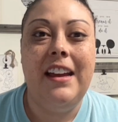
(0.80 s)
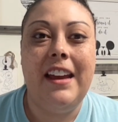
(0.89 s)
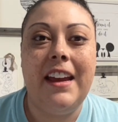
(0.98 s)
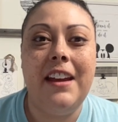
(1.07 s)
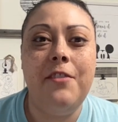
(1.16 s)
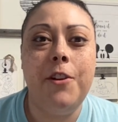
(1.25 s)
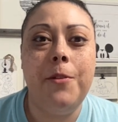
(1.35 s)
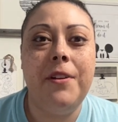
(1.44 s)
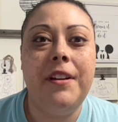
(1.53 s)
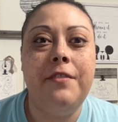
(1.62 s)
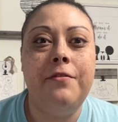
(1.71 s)
Hey
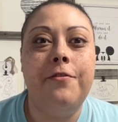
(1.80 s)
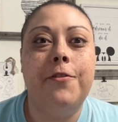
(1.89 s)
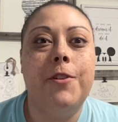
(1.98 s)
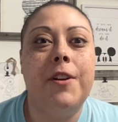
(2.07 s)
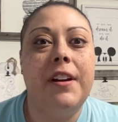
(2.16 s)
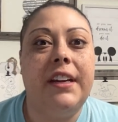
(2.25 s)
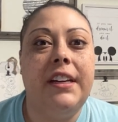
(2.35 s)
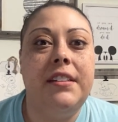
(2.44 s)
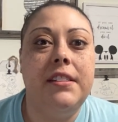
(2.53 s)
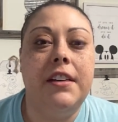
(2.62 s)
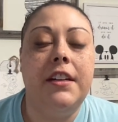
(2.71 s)
everyone, for
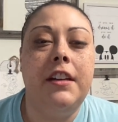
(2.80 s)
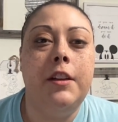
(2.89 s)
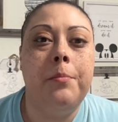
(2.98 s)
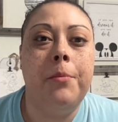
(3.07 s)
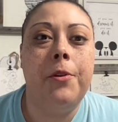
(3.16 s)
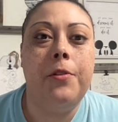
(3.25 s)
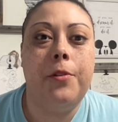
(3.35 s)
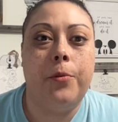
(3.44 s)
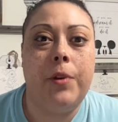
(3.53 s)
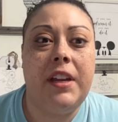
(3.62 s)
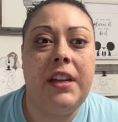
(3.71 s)
case study number
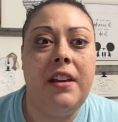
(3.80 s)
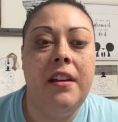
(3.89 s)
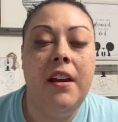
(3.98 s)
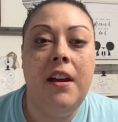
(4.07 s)
3,